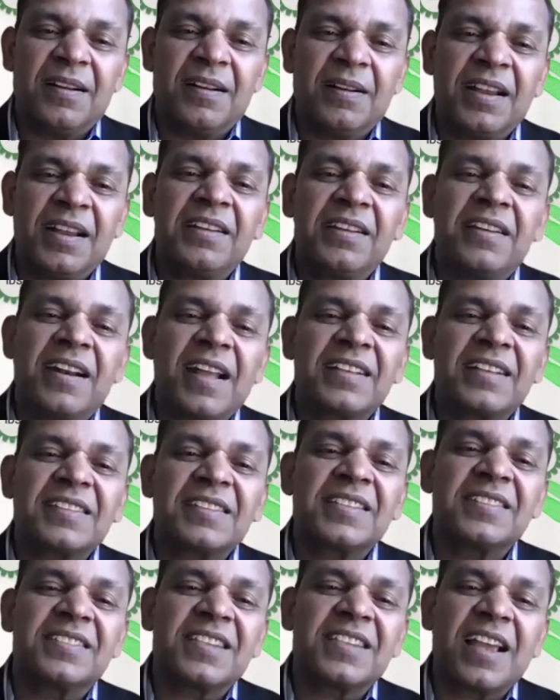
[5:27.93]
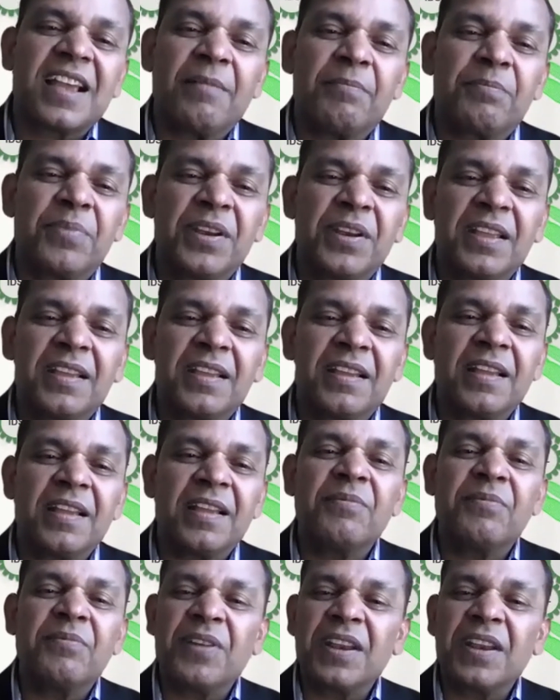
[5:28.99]
interactions happening
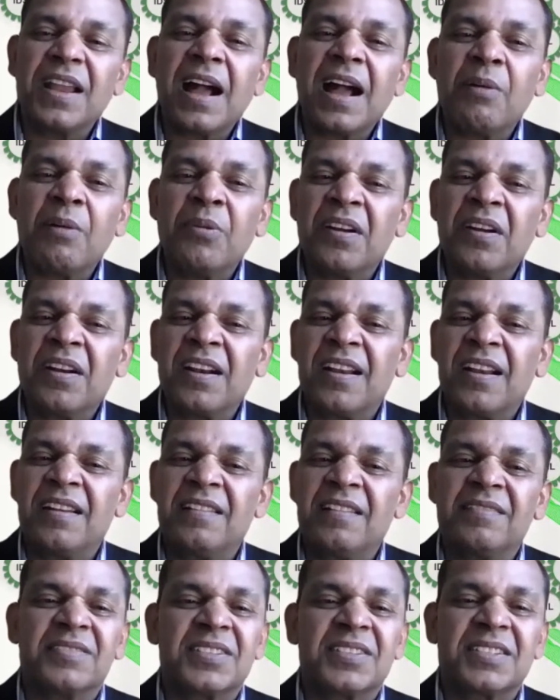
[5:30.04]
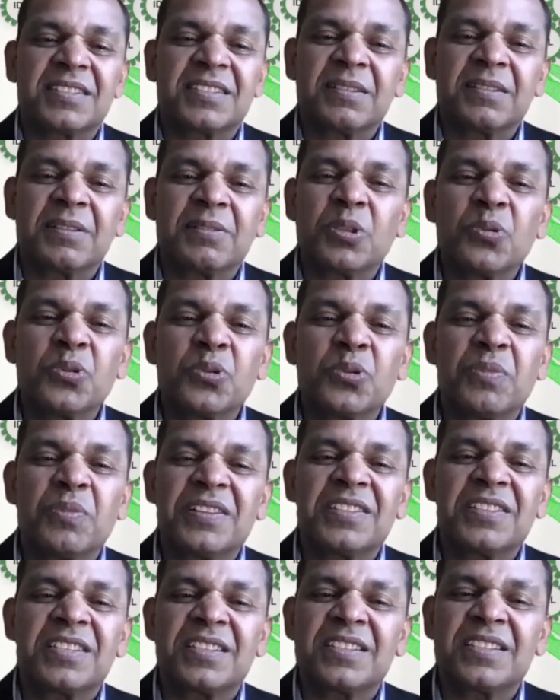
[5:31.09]
every hour, and those
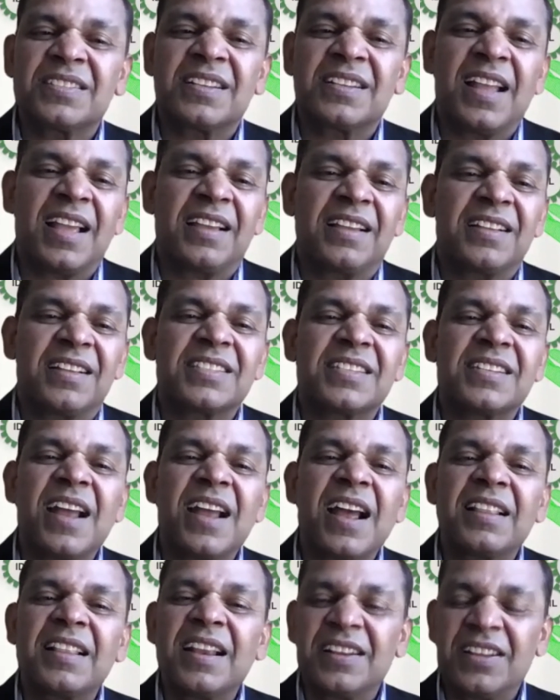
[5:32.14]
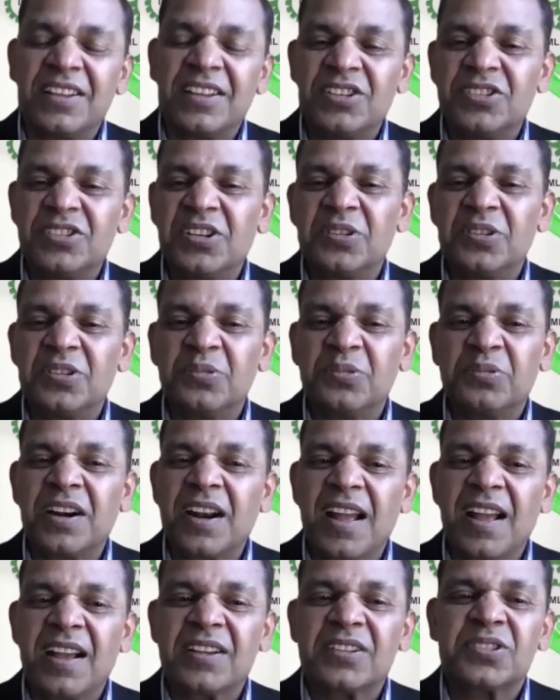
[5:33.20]
ones is like, it's not that easy to
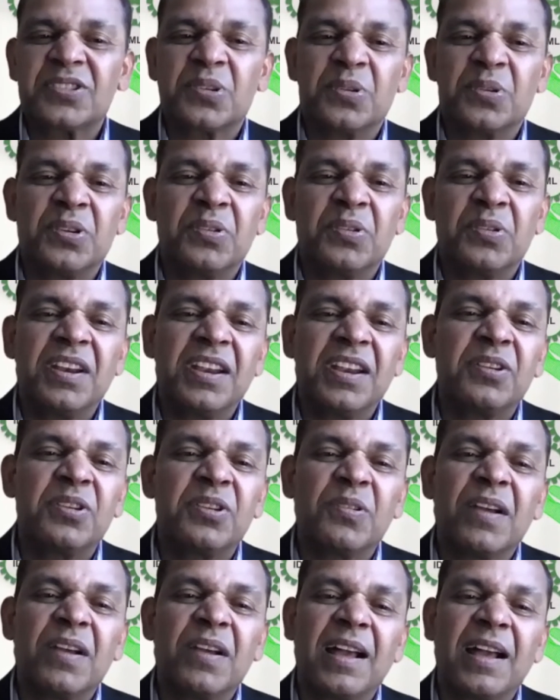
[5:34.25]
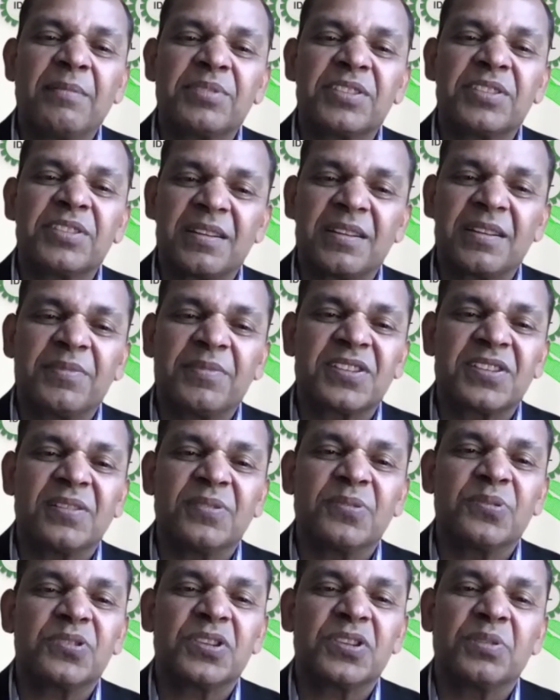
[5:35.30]
track. So you need to have set up a
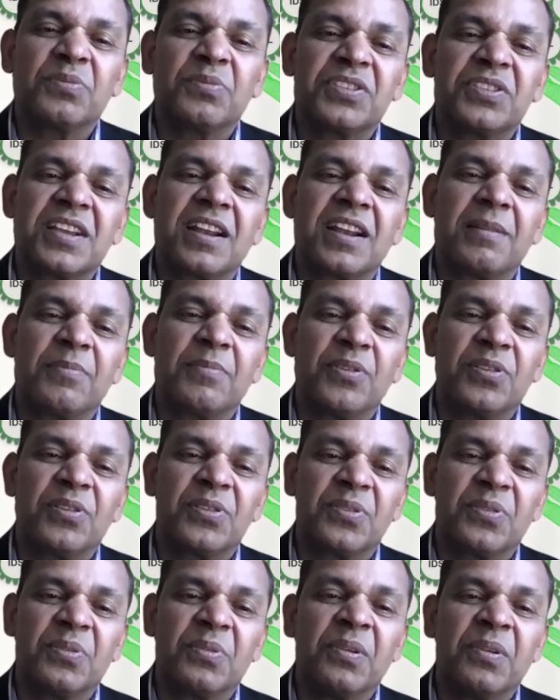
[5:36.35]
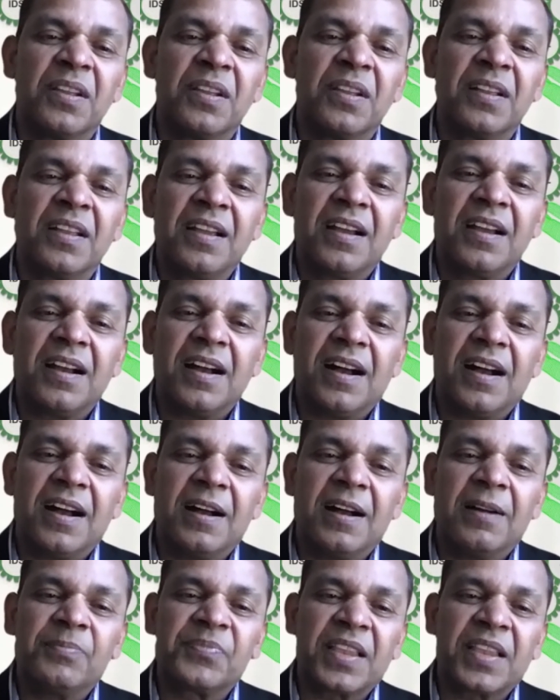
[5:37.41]
solution which are able to
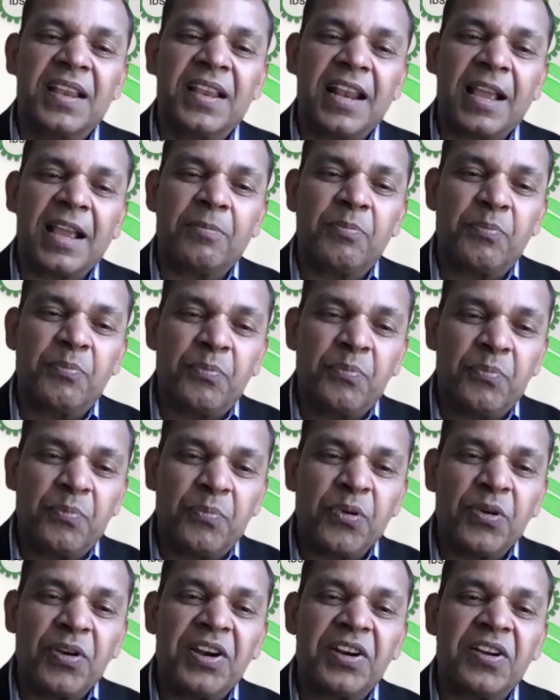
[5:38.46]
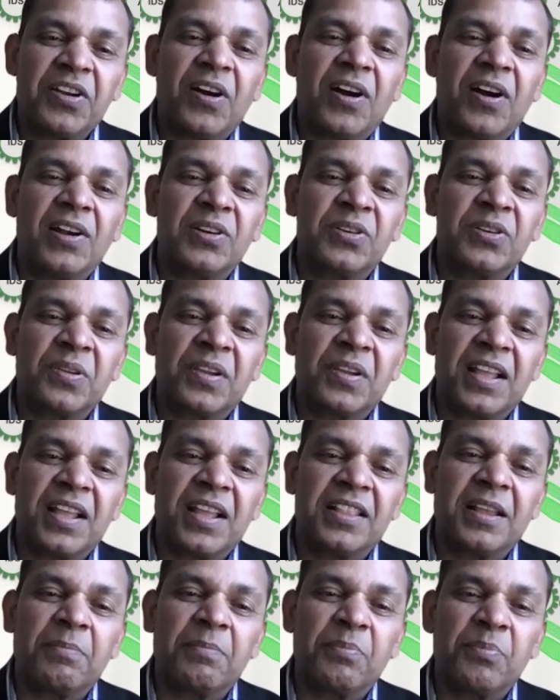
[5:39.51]
uh, like pull it all
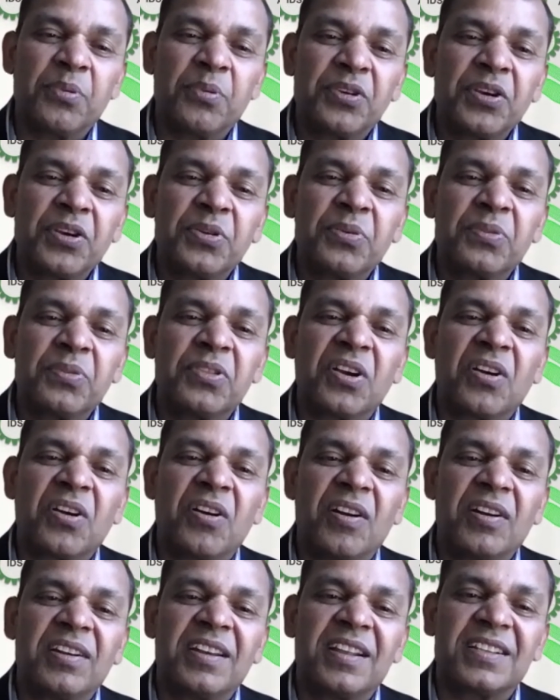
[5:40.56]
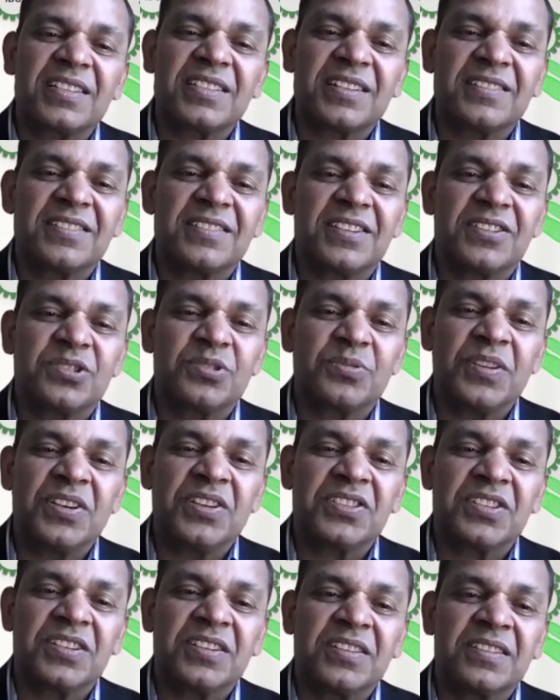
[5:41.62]
together, put into the context and
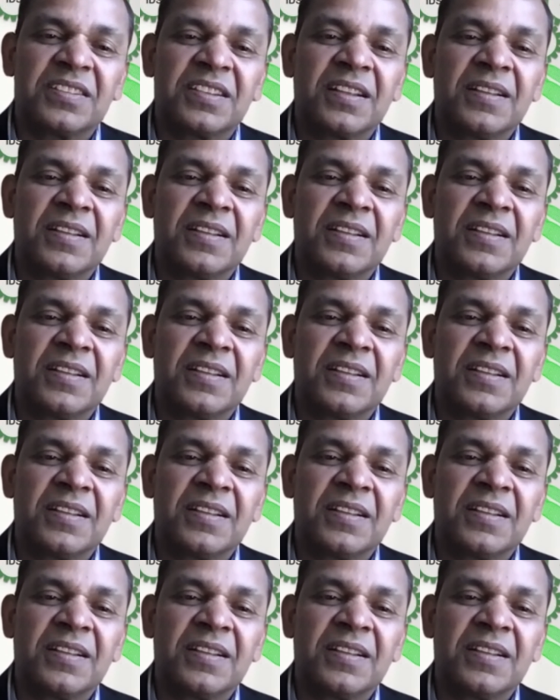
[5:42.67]
situations